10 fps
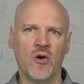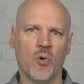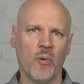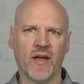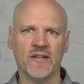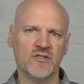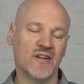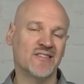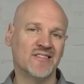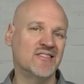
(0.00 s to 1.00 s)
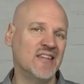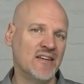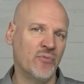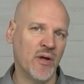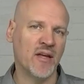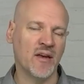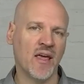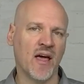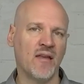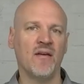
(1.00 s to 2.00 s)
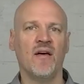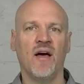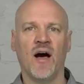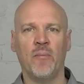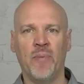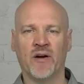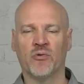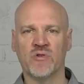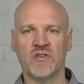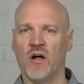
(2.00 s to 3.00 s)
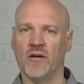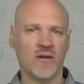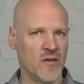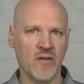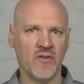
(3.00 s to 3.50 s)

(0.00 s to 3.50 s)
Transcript: where we can adjust to see if we can get a better result.